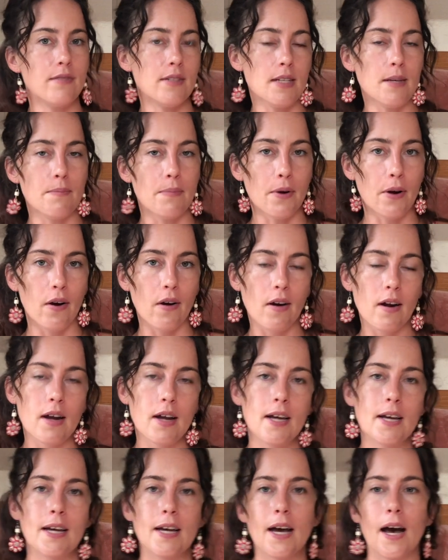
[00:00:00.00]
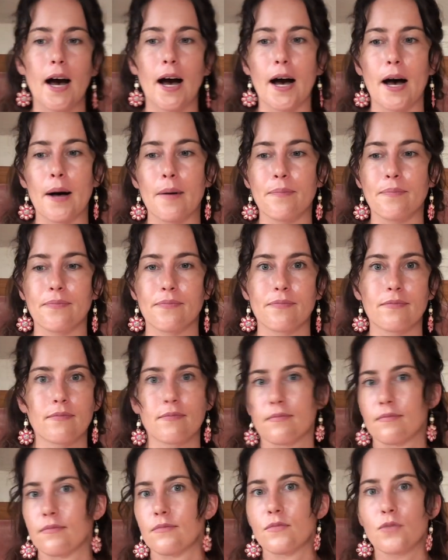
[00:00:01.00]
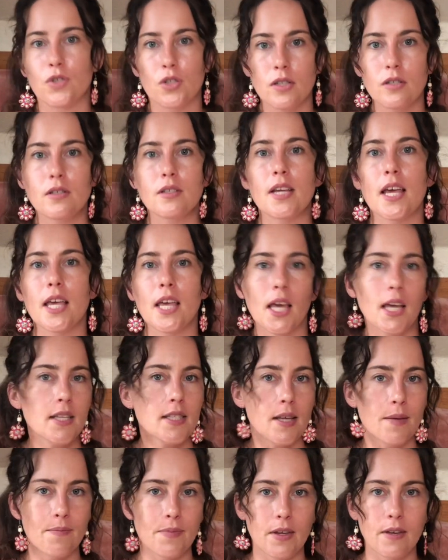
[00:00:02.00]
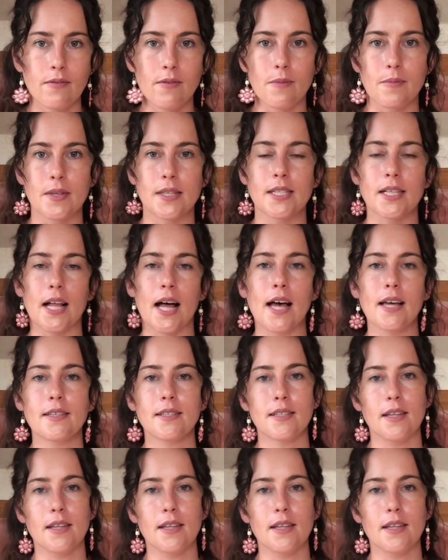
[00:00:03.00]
deeper, just taking something from this class